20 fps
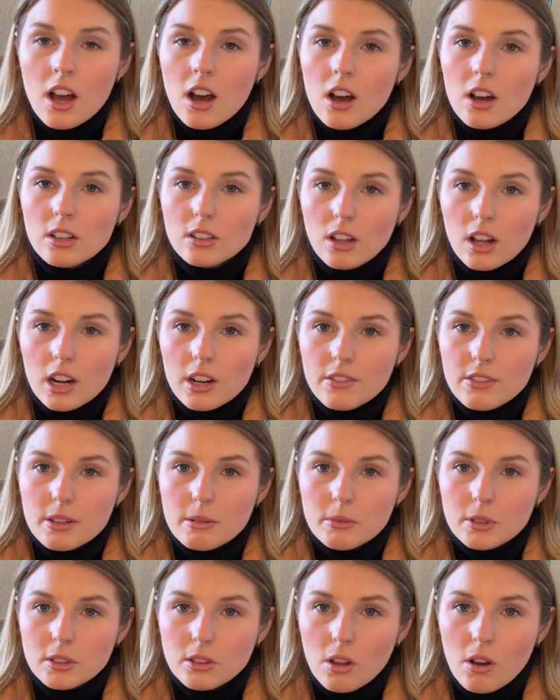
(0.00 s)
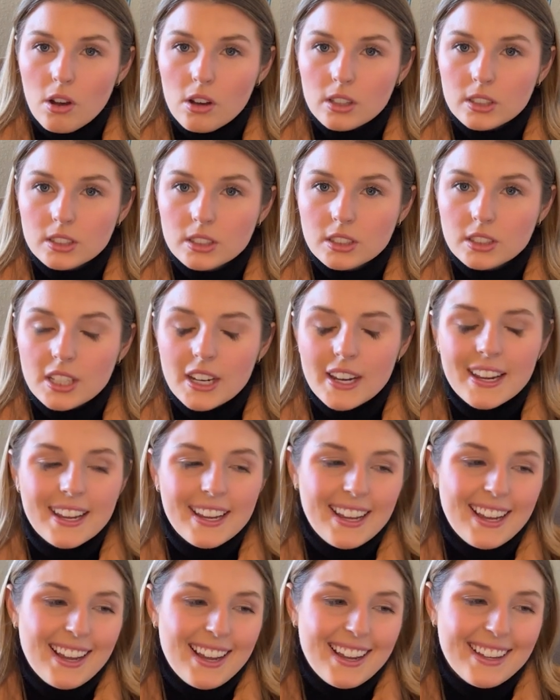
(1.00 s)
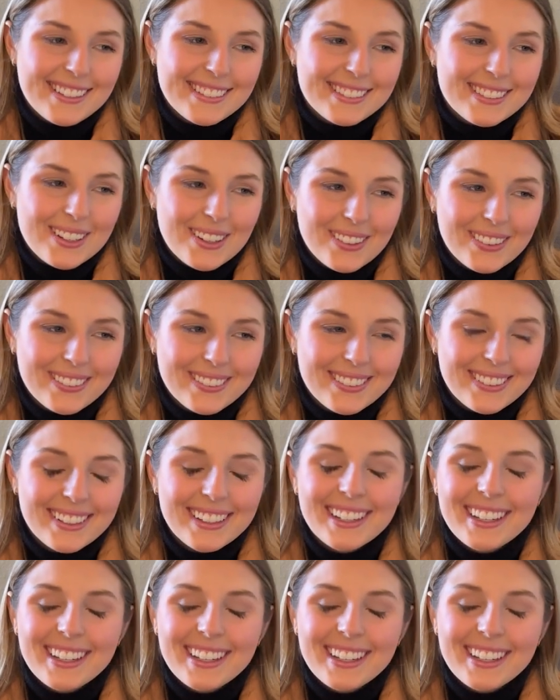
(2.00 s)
a lot of them are lost and don't